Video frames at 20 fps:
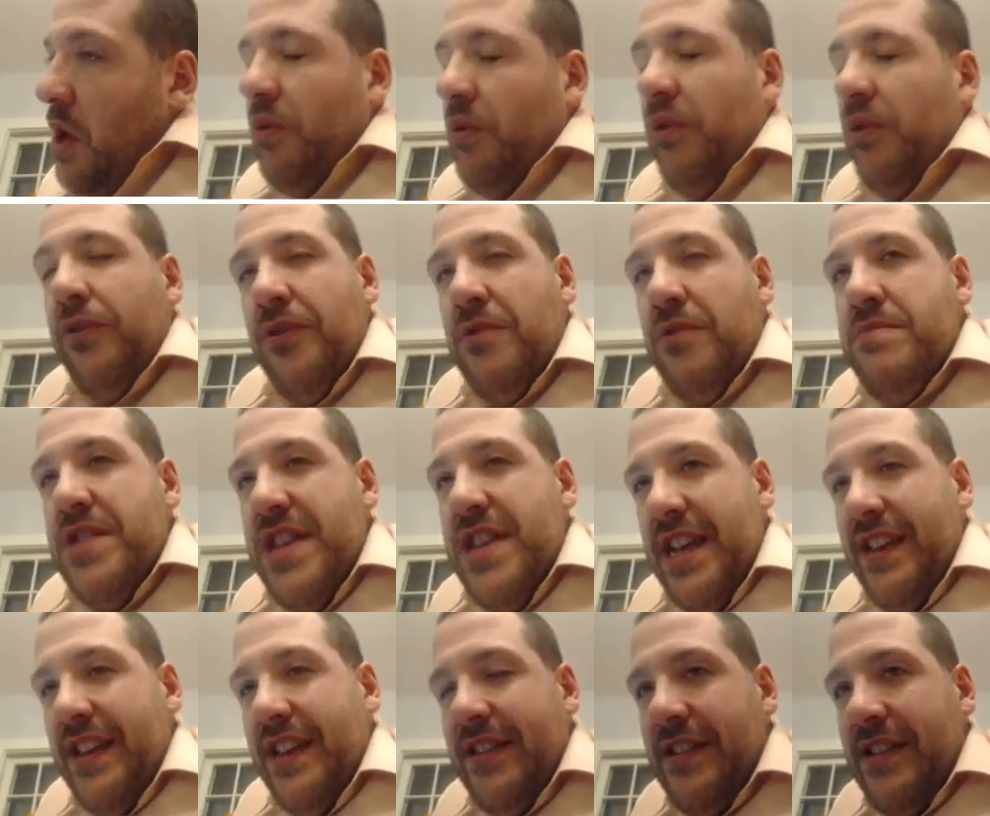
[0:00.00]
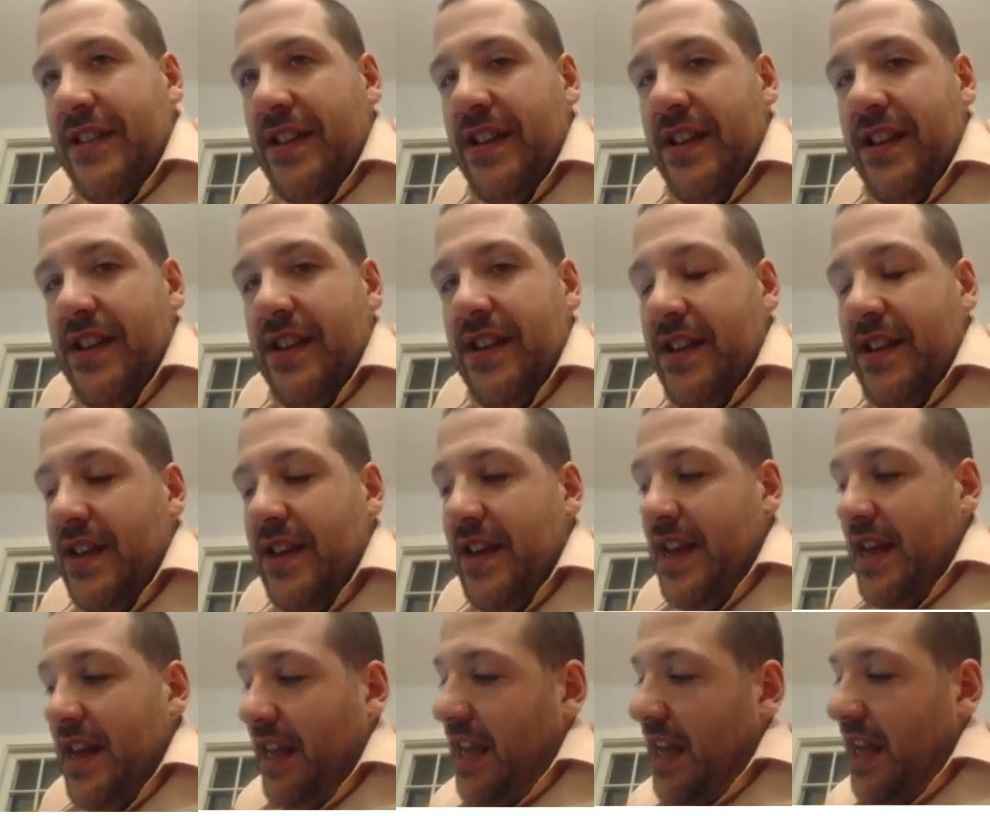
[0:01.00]
Well, from this,
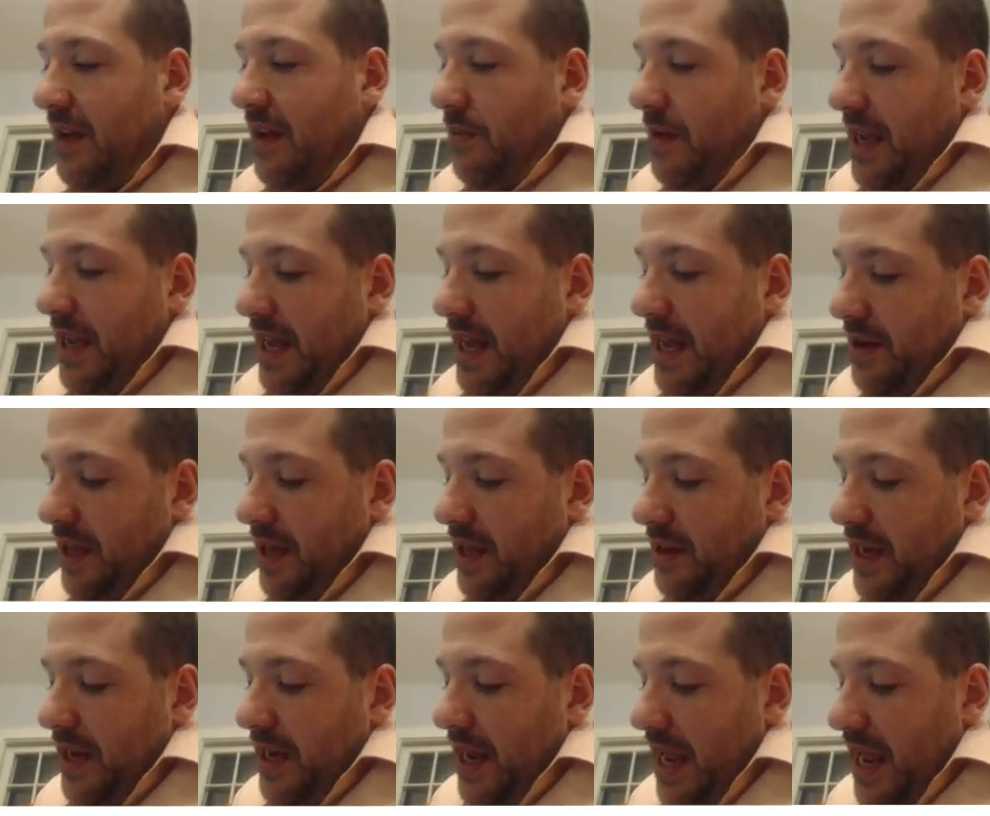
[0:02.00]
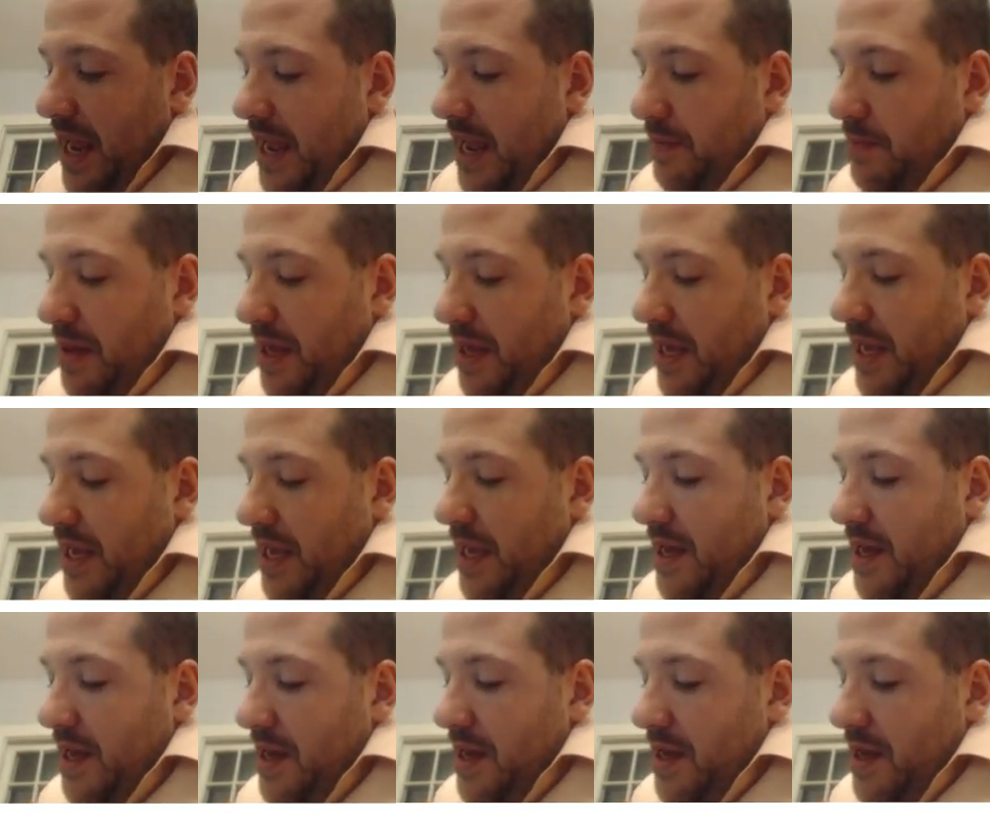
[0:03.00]
can't we calculate a
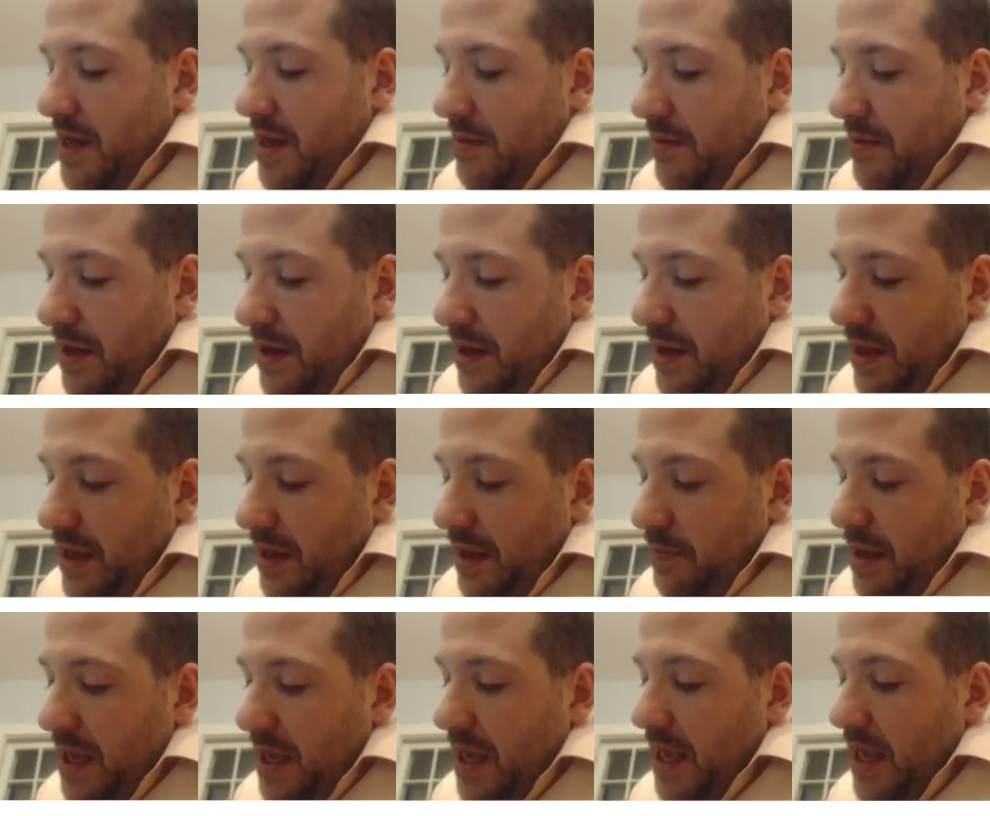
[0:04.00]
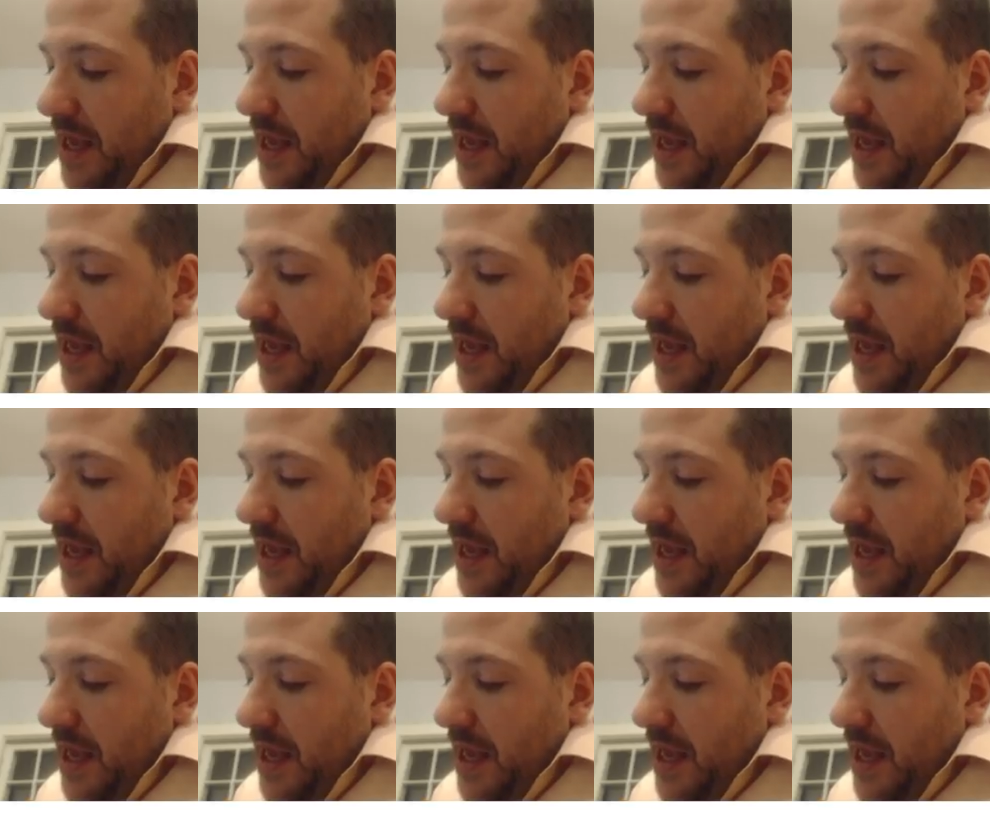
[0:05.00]
pOH?